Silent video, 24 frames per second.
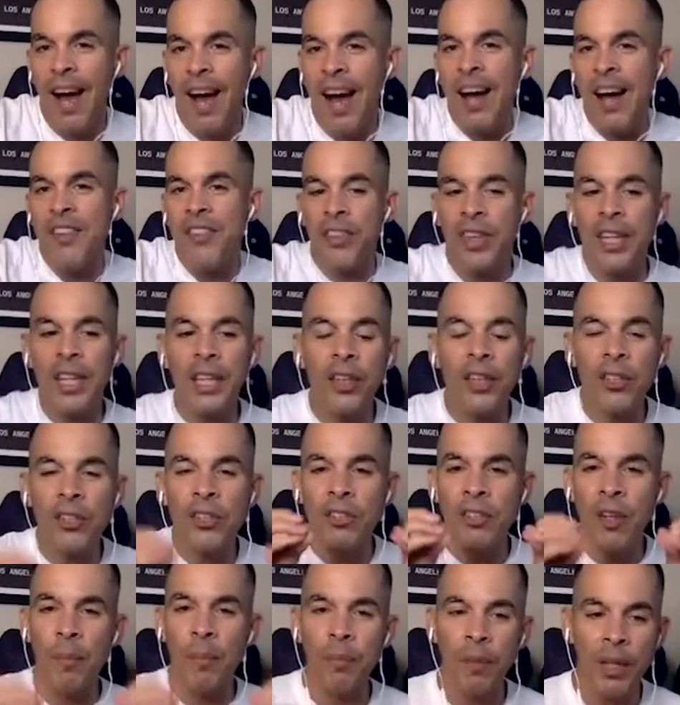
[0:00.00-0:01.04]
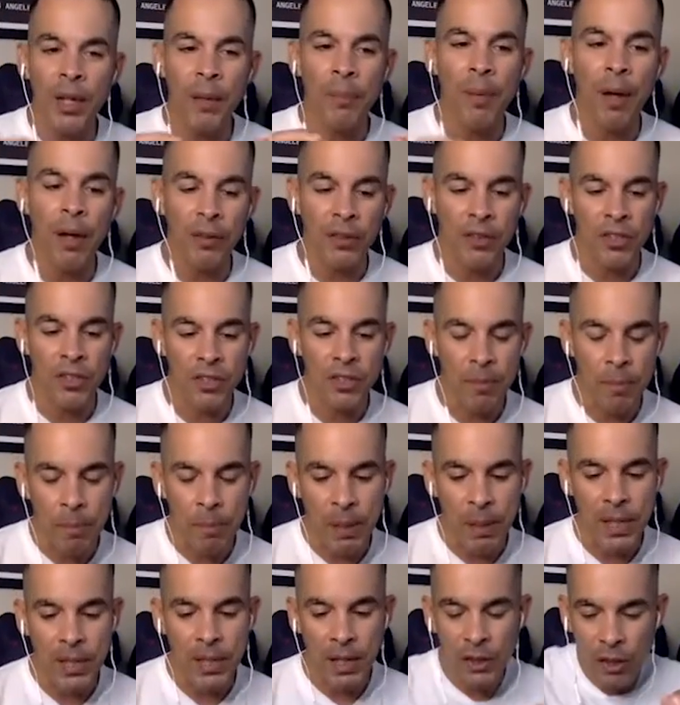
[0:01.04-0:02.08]
I think there's something about just
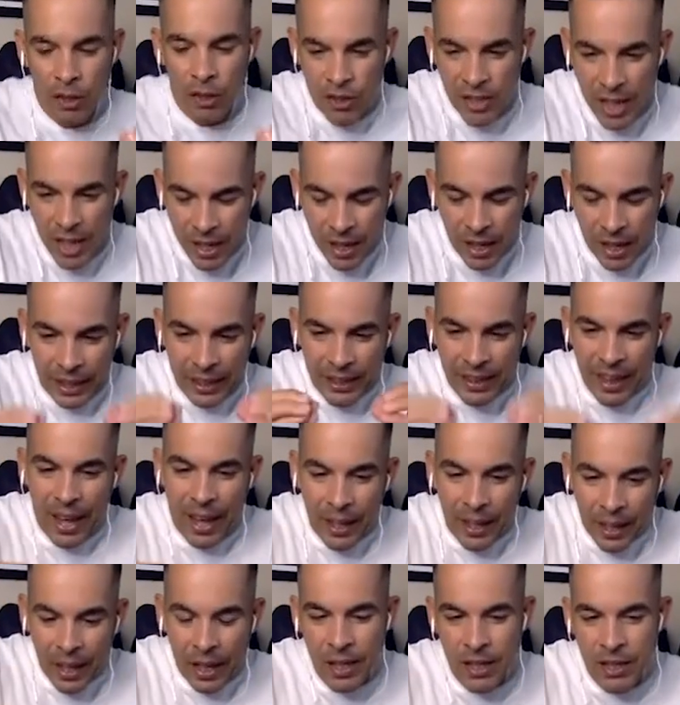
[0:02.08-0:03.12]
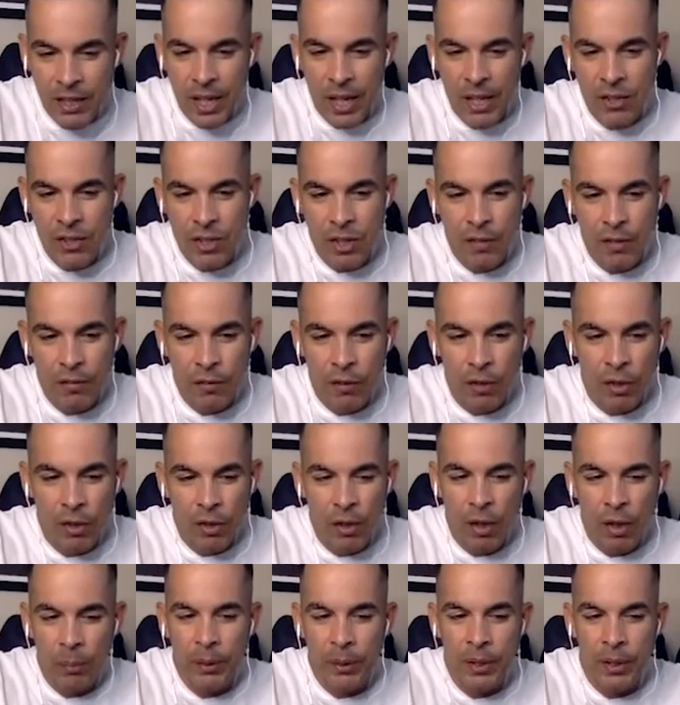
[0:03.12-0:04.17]
being under like that kind of tension for a
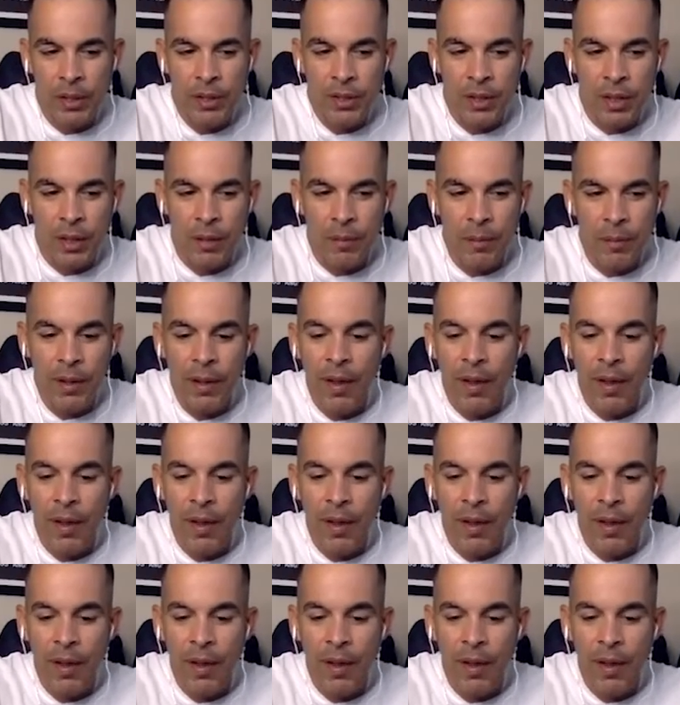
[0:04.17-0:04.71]
long period of time.